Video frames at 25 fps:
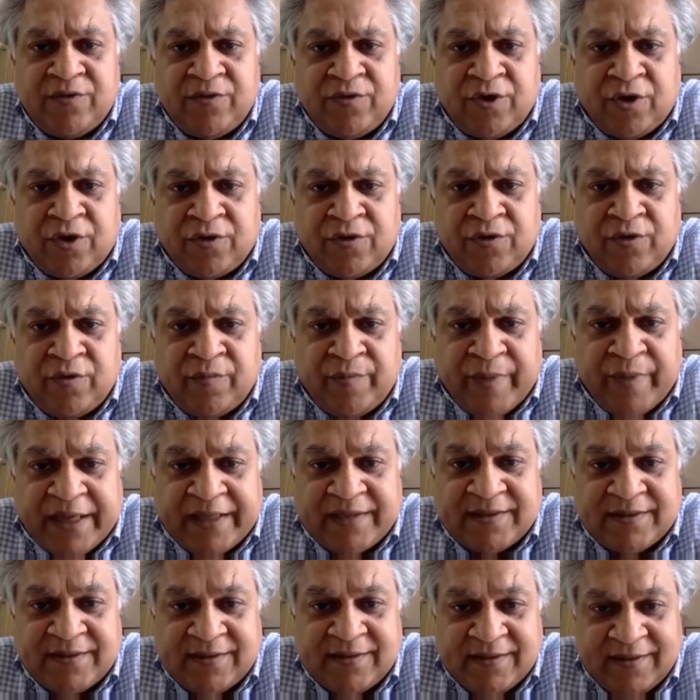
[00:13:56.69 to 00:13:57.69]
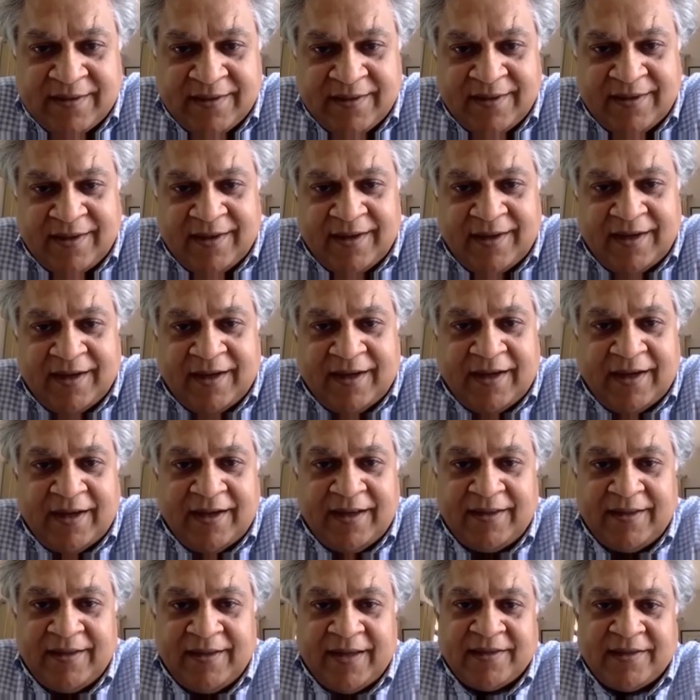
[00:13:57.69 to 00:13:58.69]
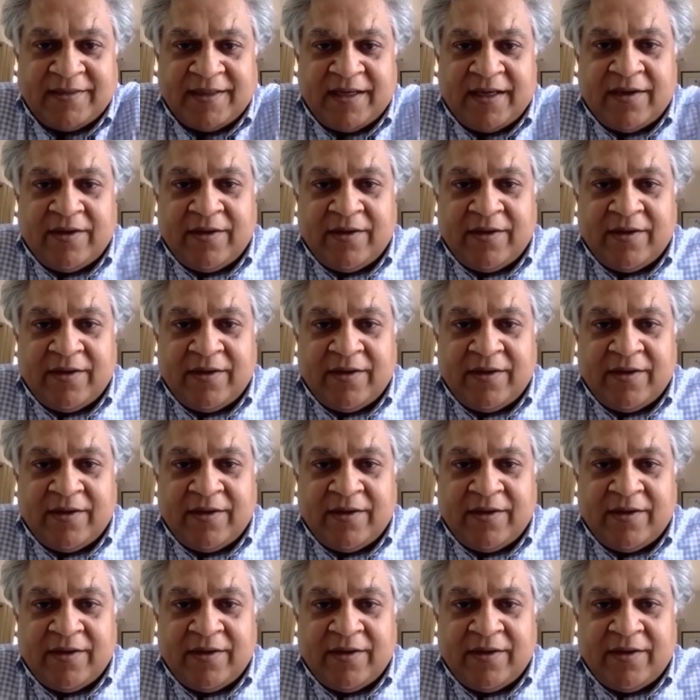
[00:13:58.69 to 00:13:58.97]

do not know best. There's